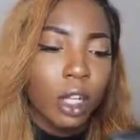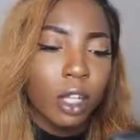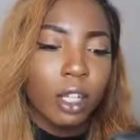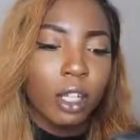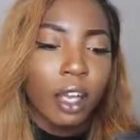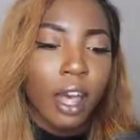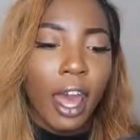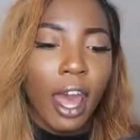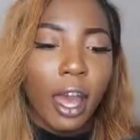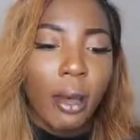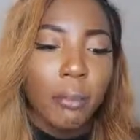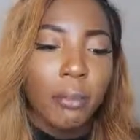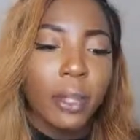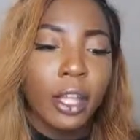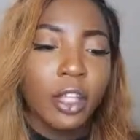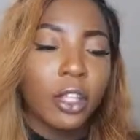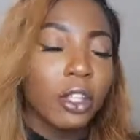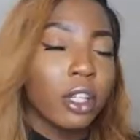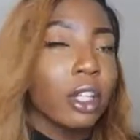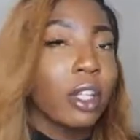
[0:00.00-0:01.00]
app
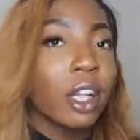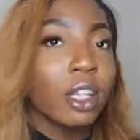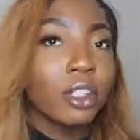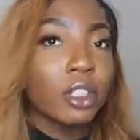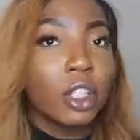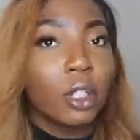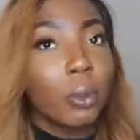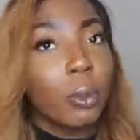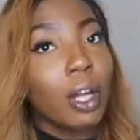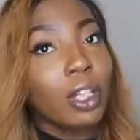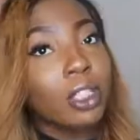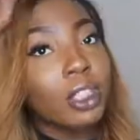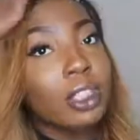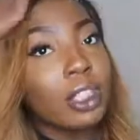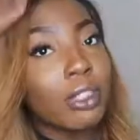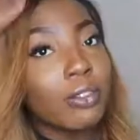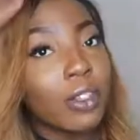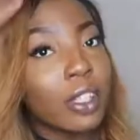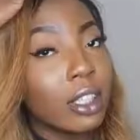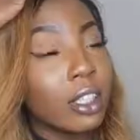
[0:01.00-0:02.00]
that allows you to watch
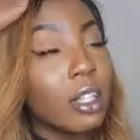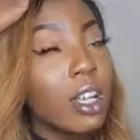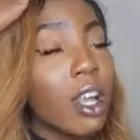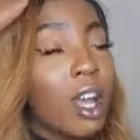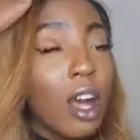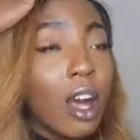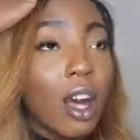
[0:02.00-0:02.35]
TV.